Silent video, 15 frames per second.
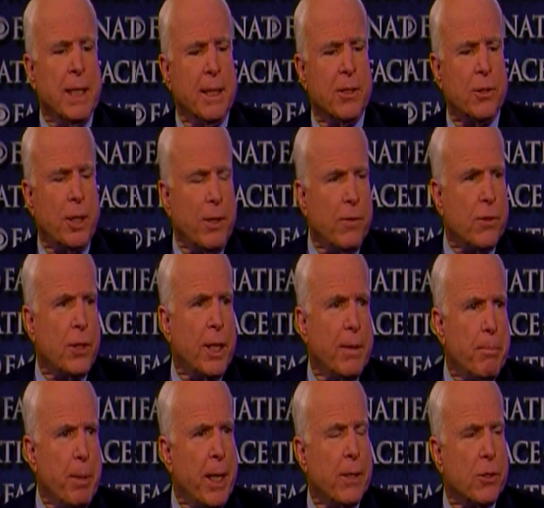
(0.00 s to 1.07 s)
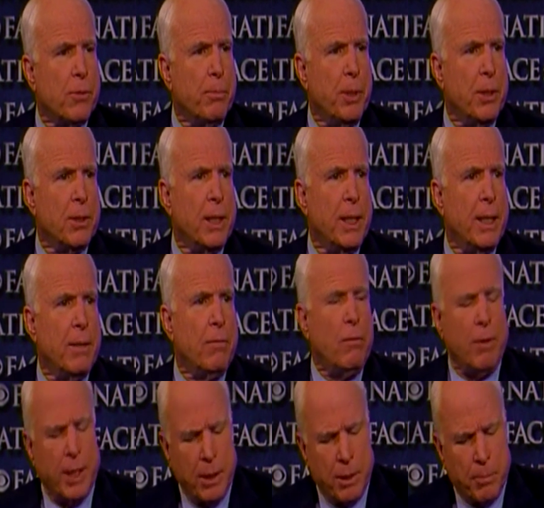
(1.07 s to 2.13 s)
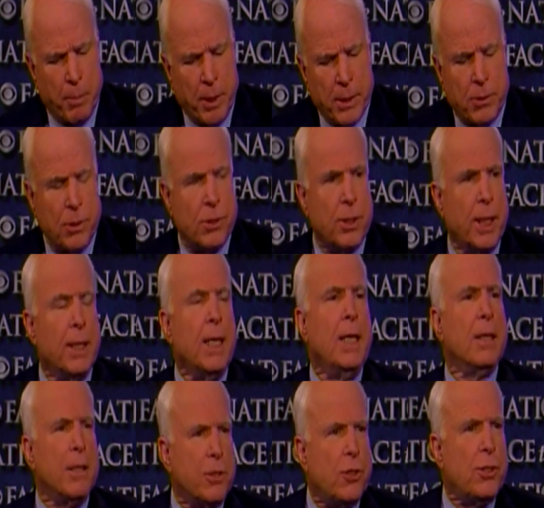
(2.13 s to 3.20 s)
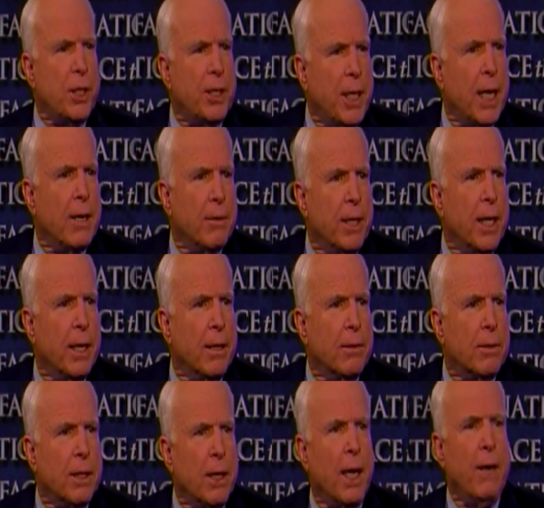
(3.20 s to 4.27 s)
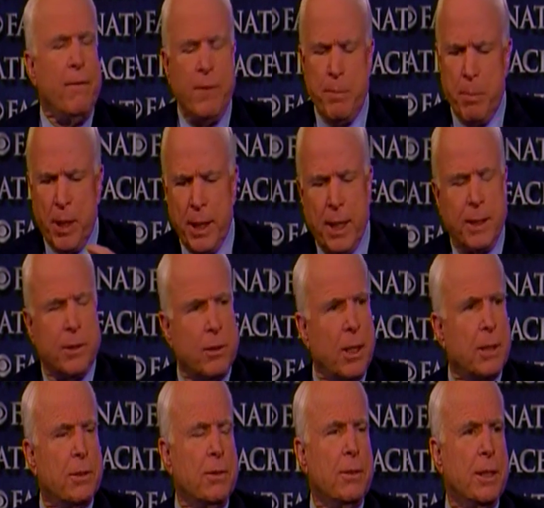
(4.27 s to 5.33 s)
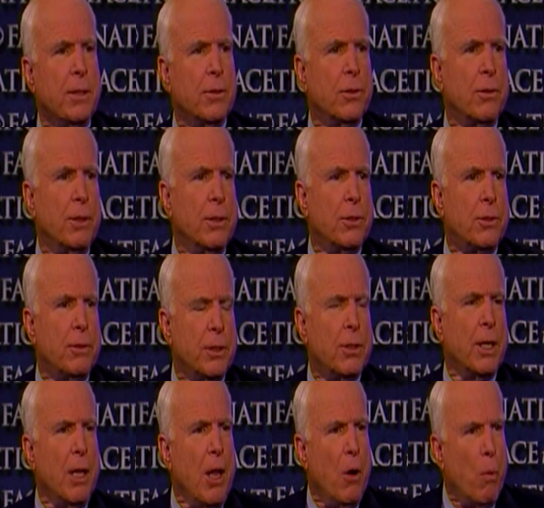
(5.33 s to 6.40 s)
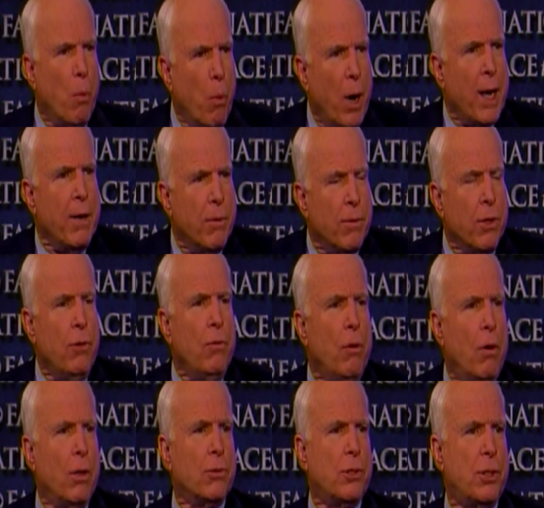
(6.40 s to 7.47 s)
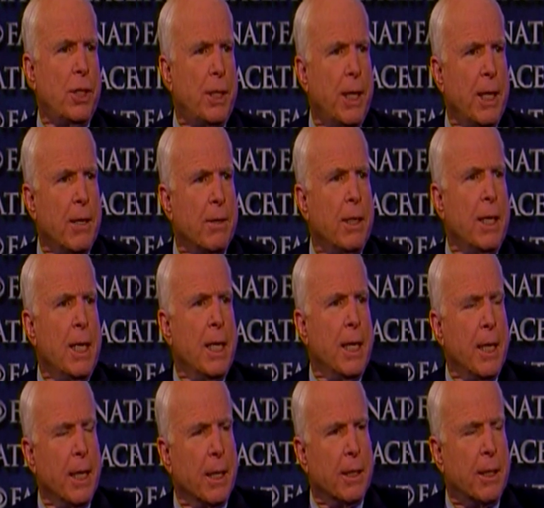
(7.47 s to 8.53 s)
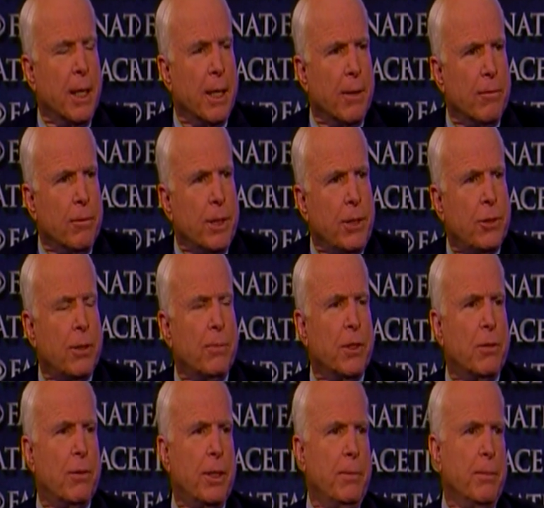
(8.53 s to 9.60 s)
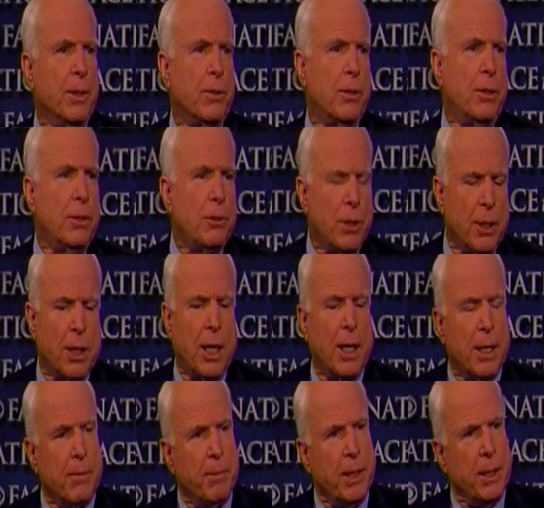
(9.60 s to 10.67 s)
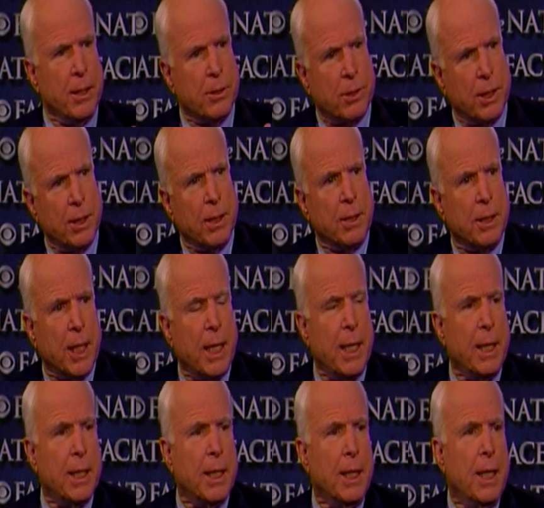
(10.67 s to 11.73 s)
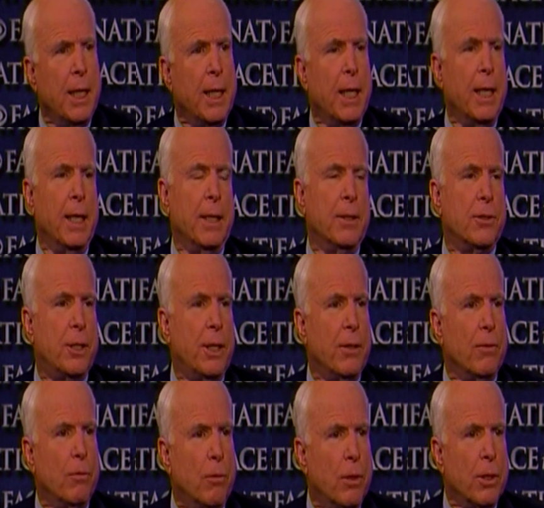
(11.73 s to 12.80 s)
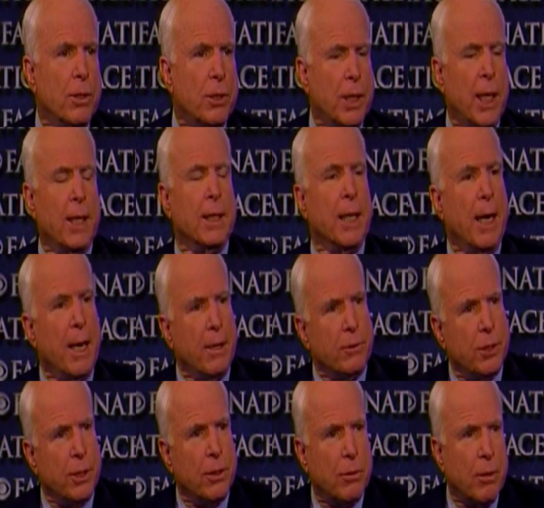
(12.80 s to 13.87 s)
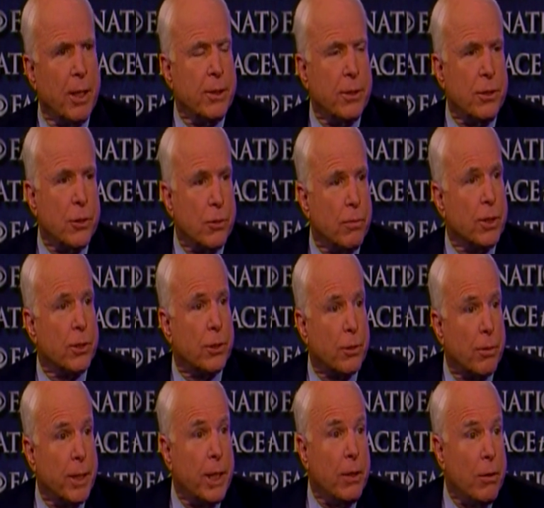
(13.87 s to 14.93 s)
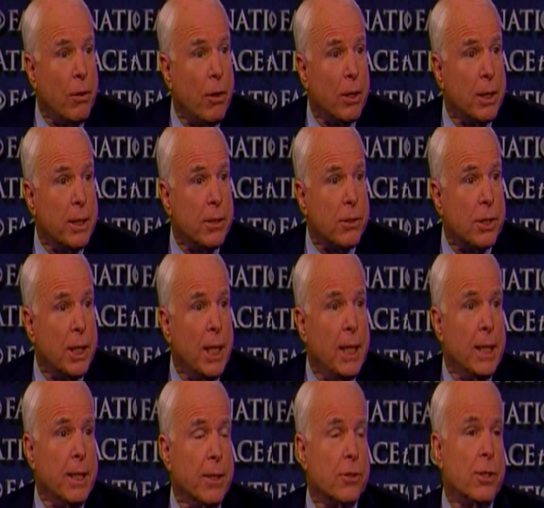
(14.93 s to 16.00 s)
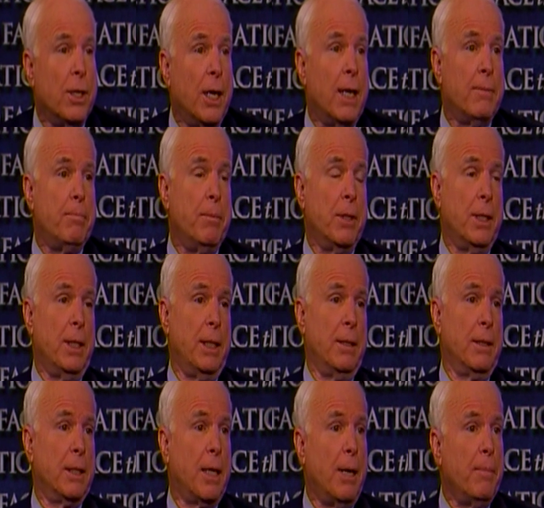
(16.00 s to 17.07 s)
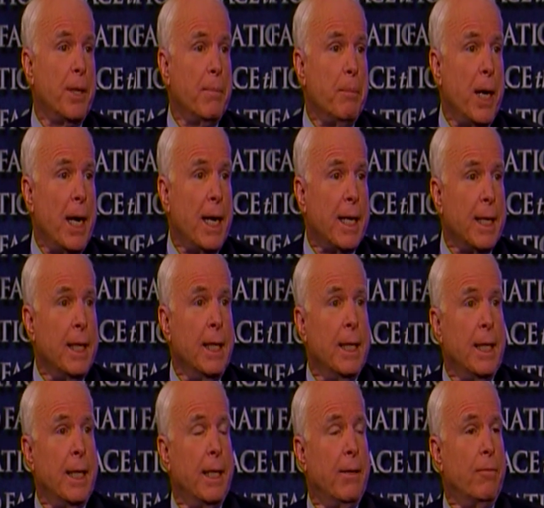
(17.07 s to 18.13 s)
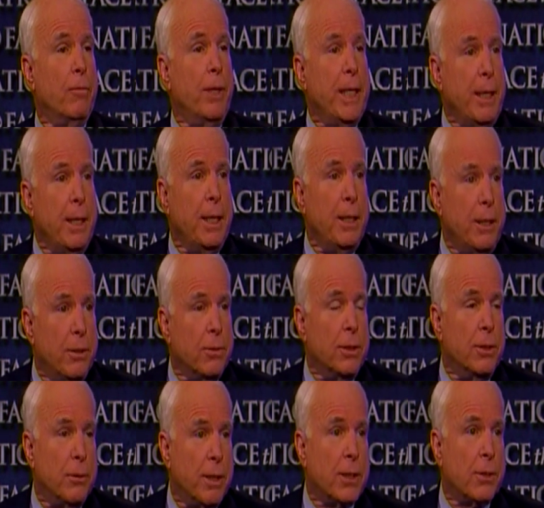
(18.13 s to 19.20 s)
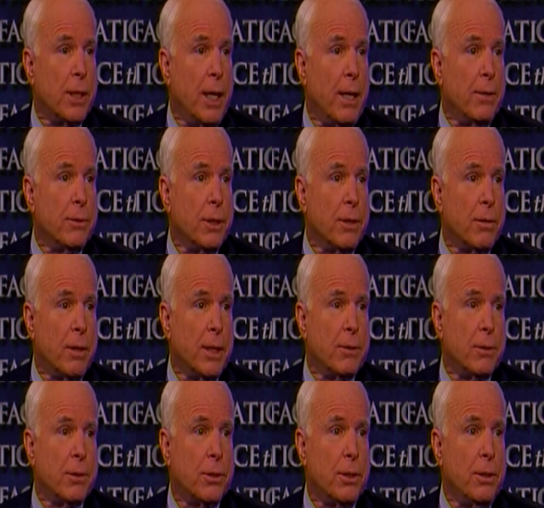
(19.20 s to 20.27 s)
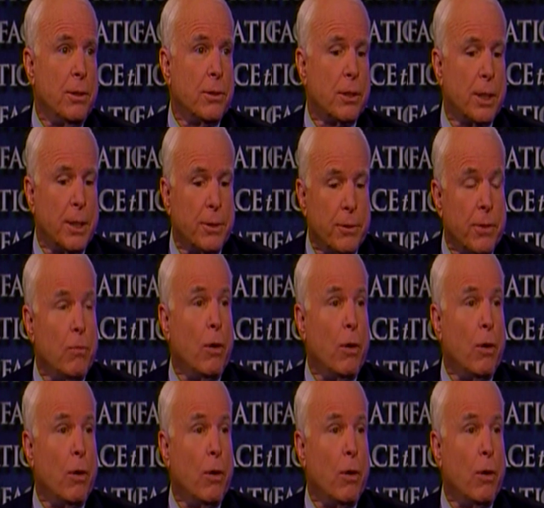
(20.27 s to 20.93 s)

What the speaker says: Instead of saying pass the bill now, why doesn't the president say, let's sit down now? Everybody I talk to in Arizona on the street say, why don't you all sit down and reach some agreements? This economy is in the tank, and it's getting worse, and the housing crisis, which triggered all this, is not coming back, and we need to address the housing crisis in this country.